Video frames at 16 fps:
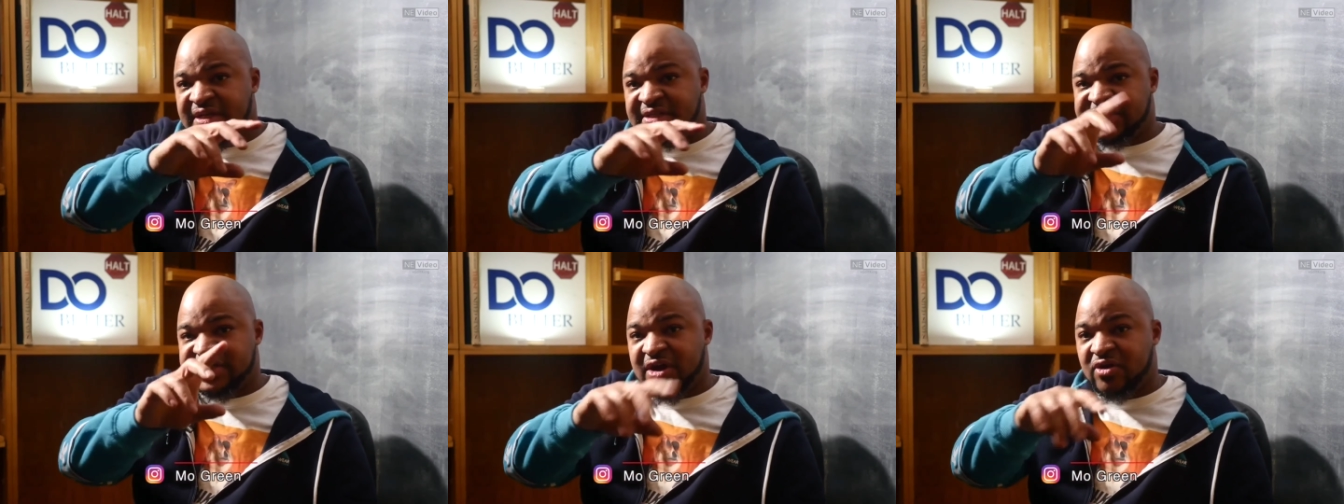
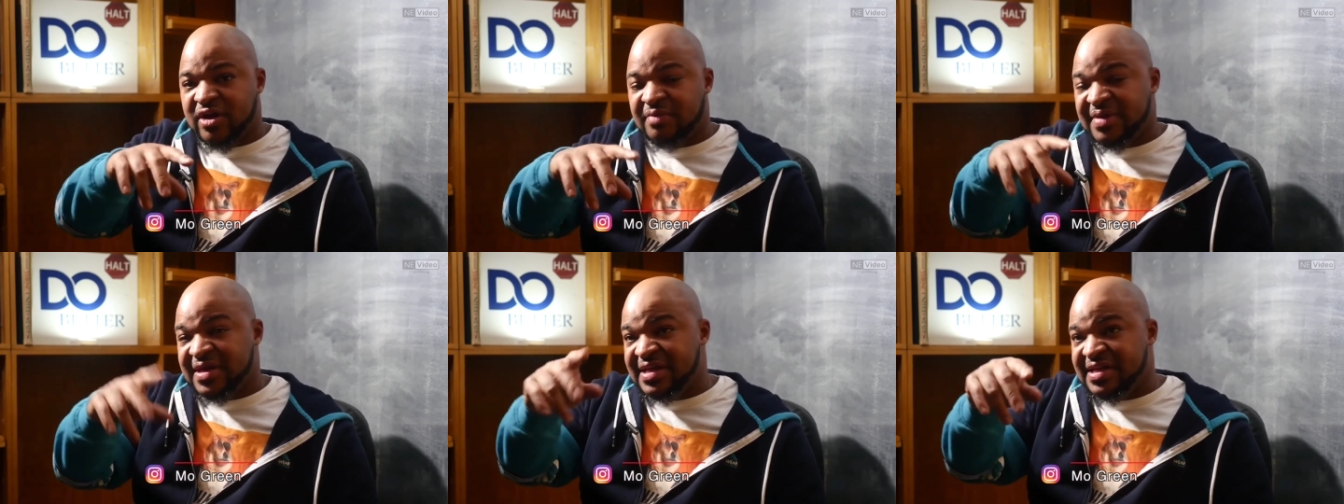
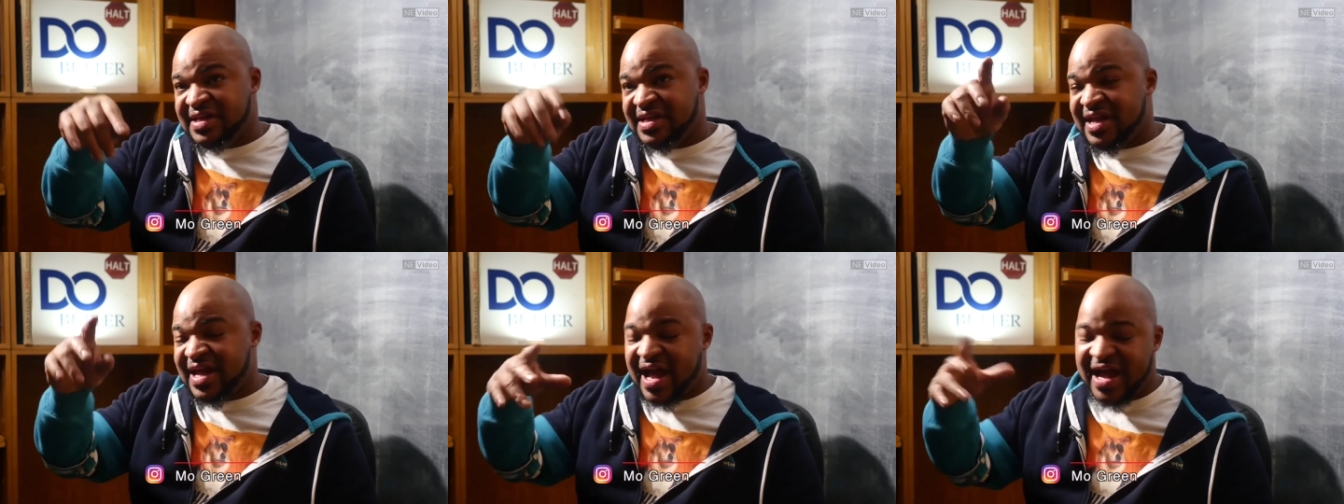
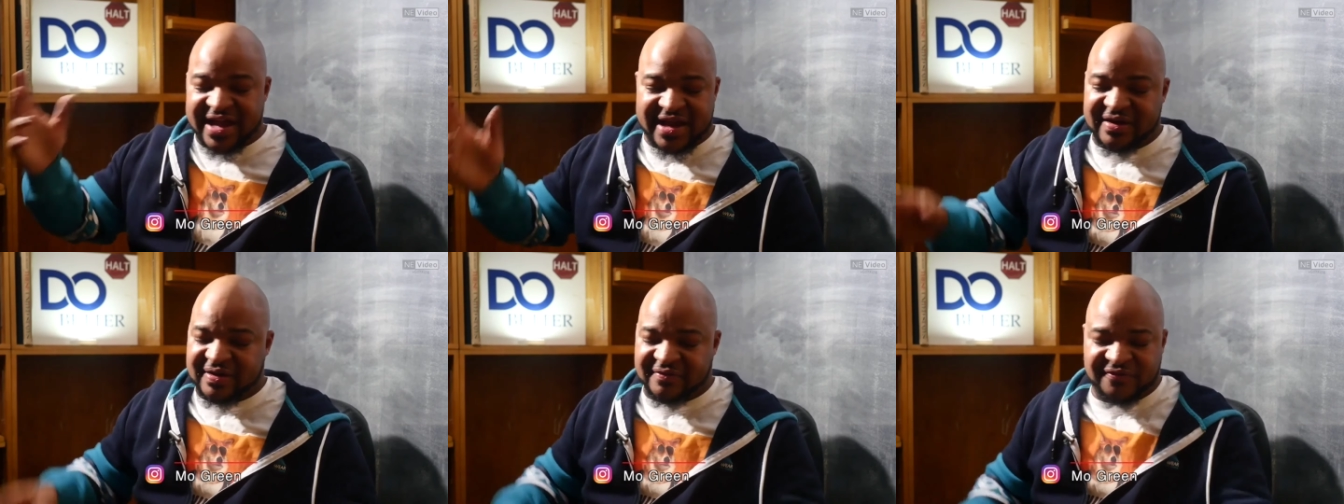
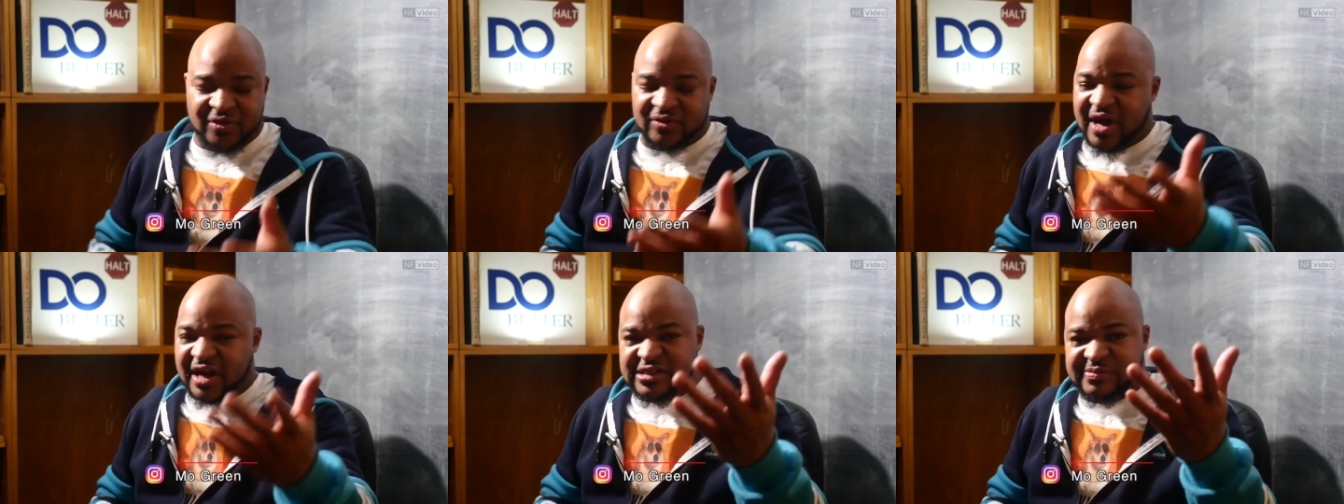COMEDIN. If
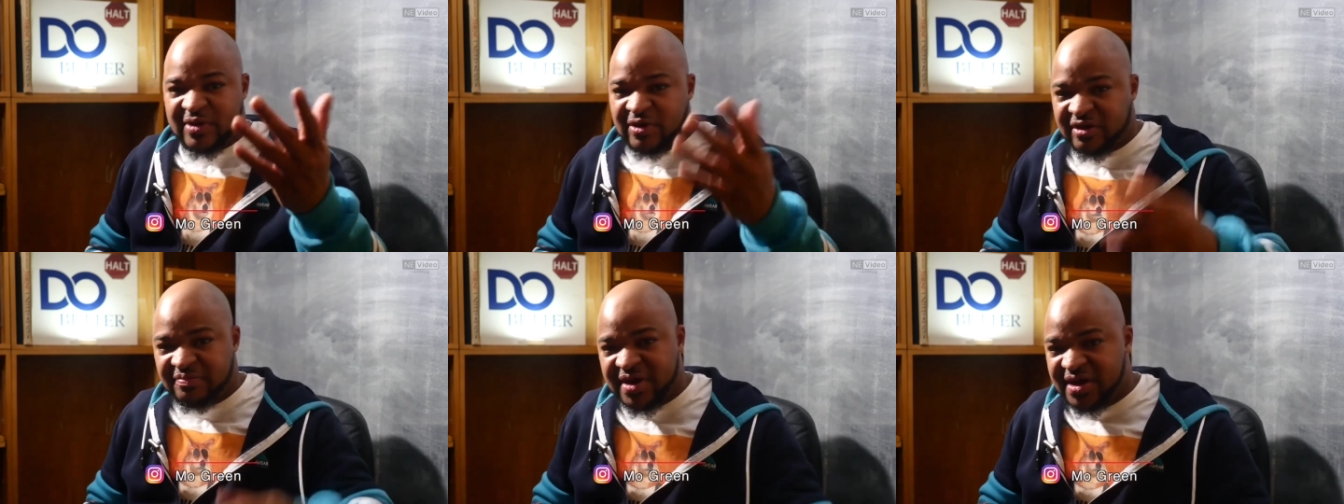you don't know how to
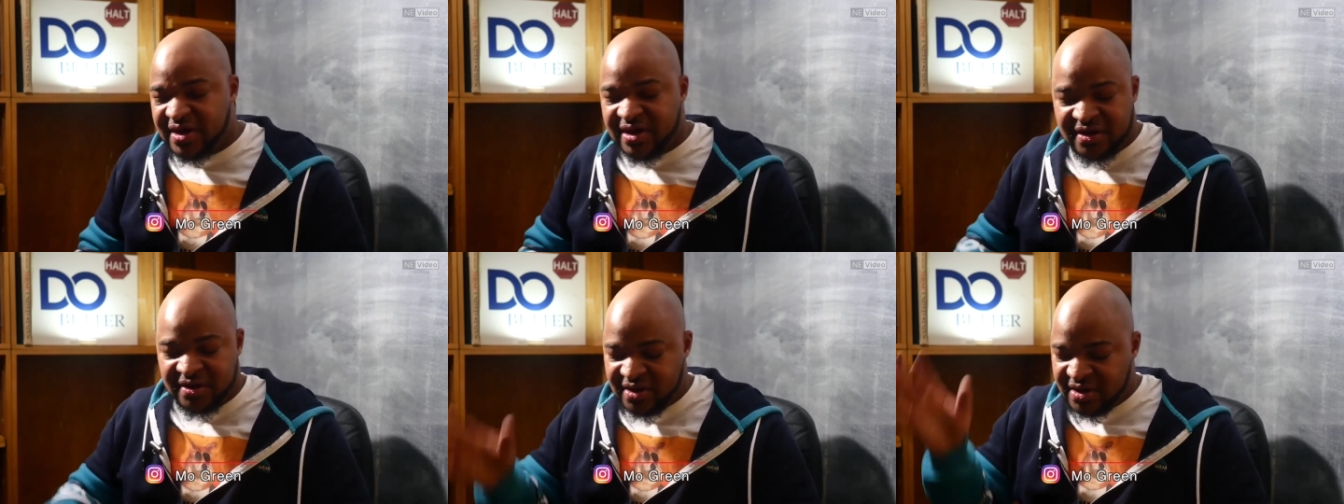spell
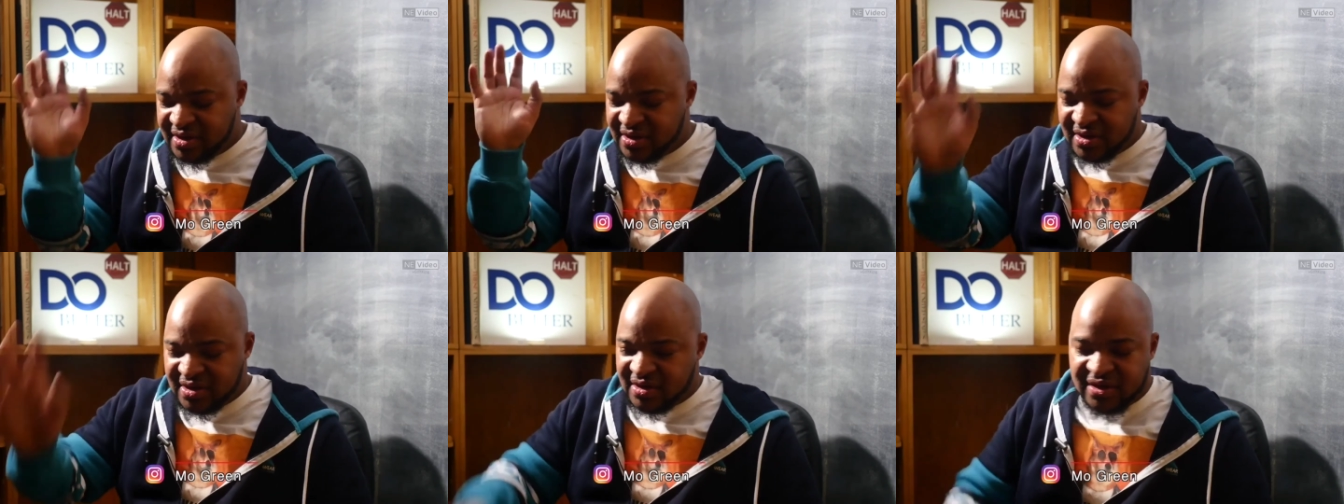comedian,
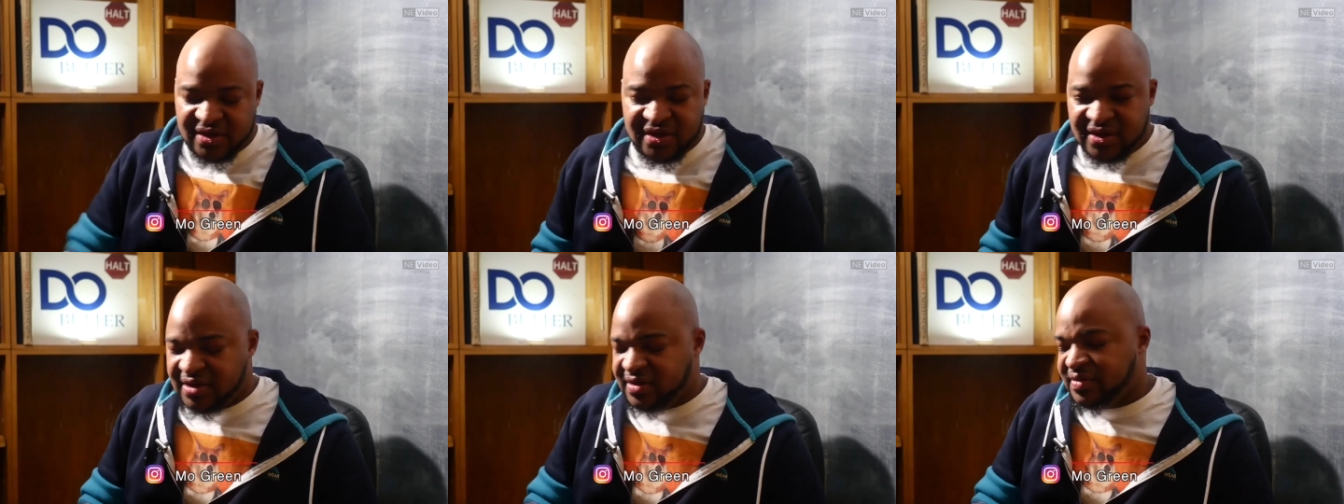
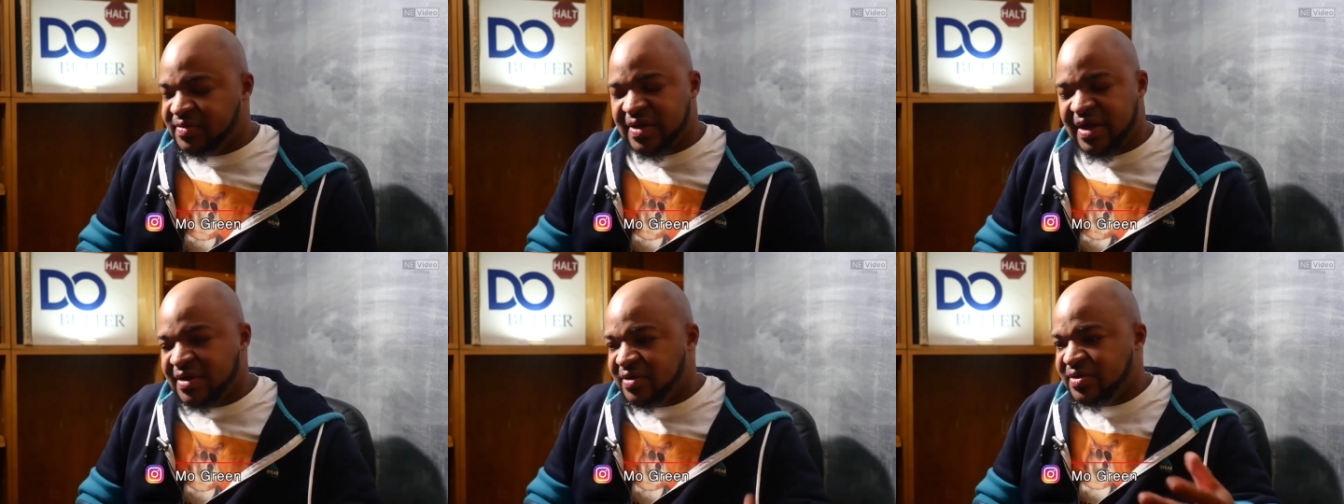I
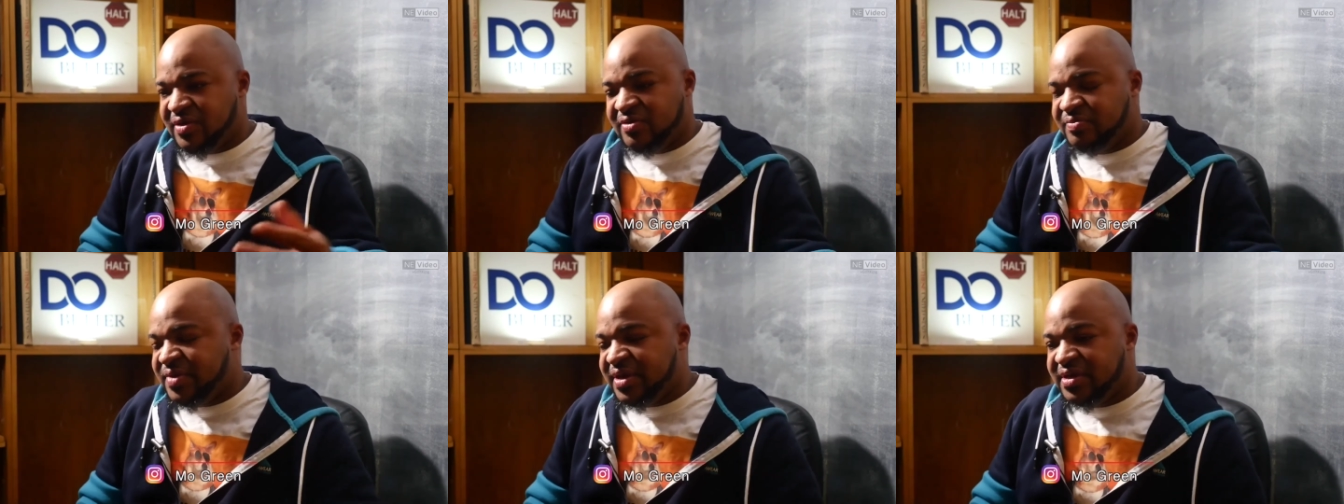don't
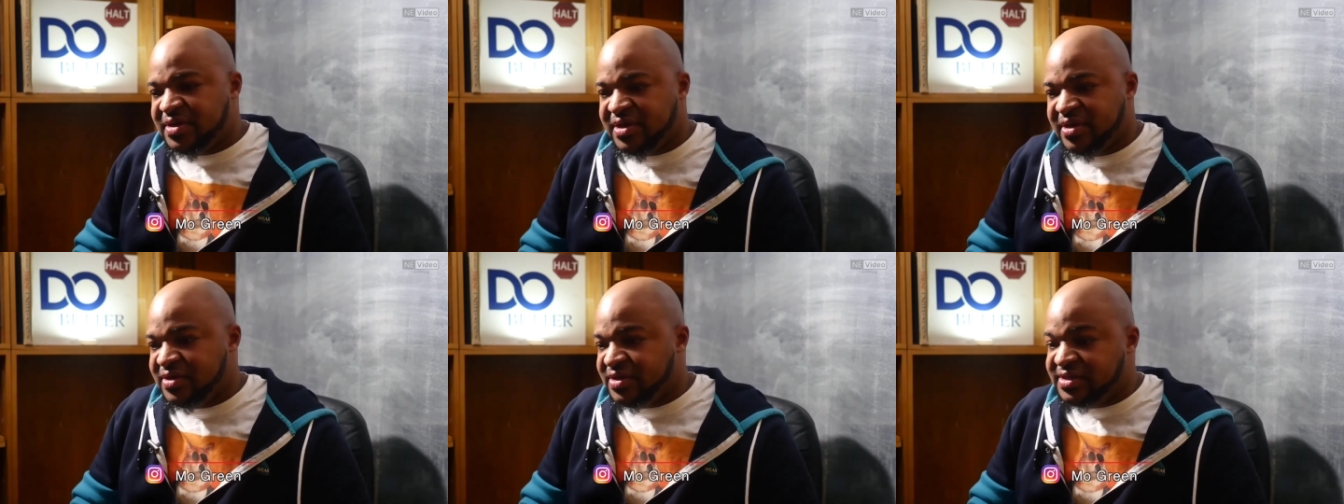know,
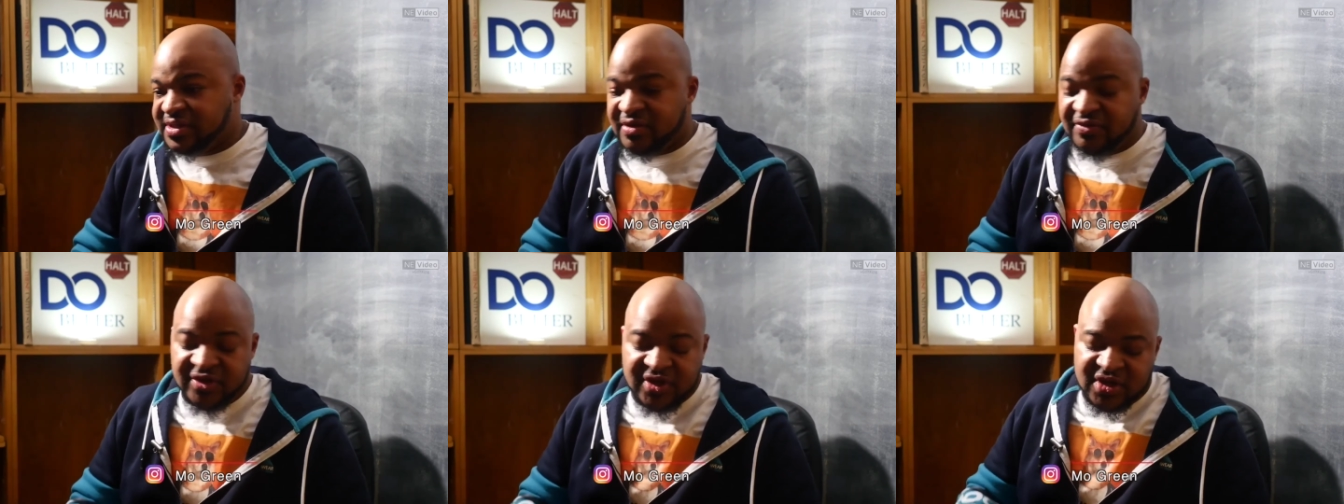man. Kill
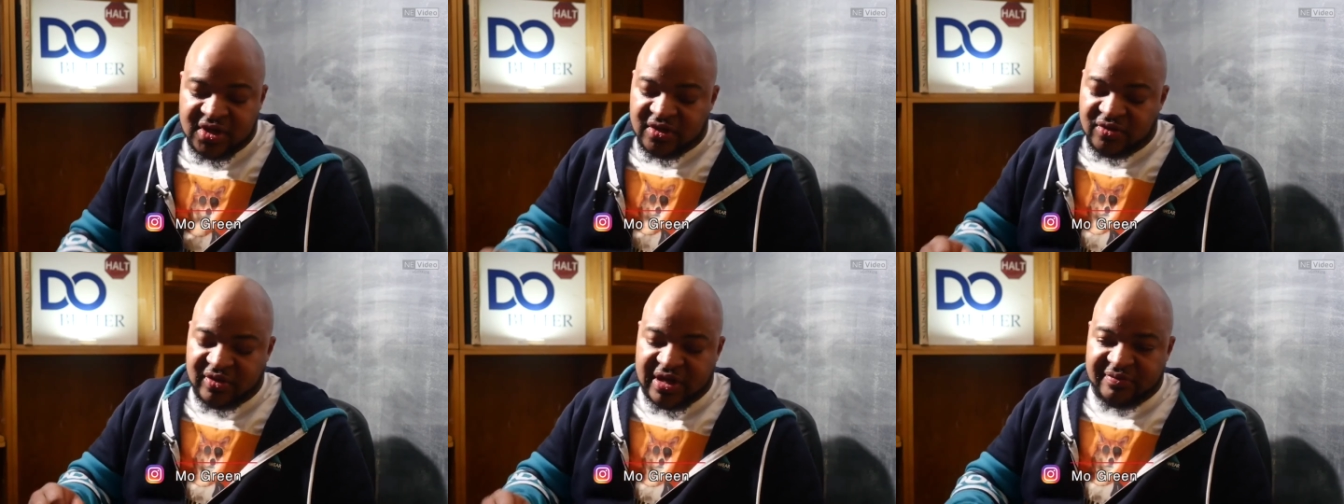
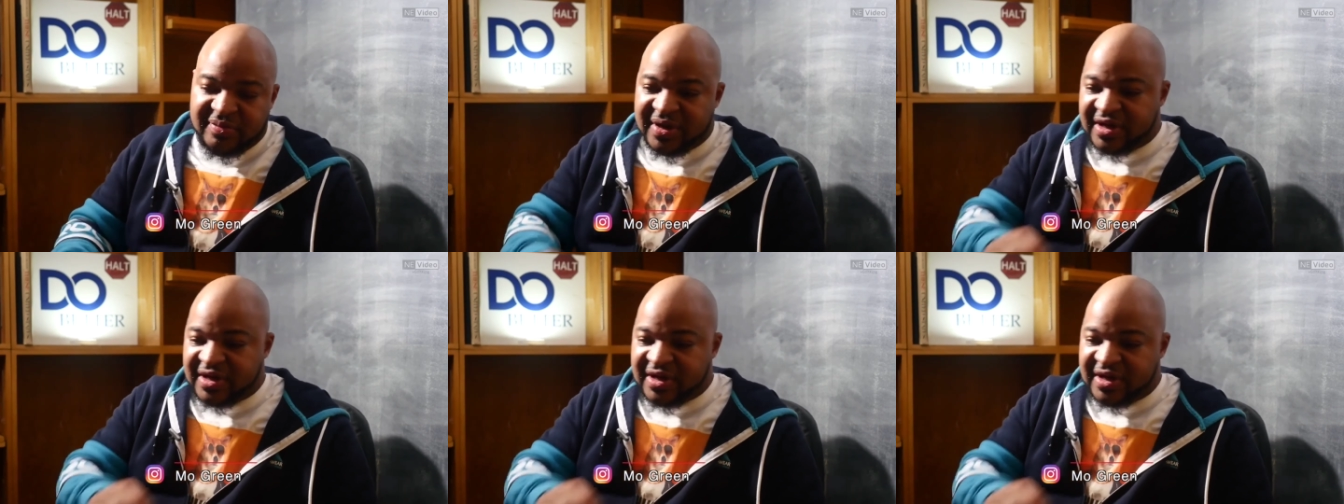yourself, whatever.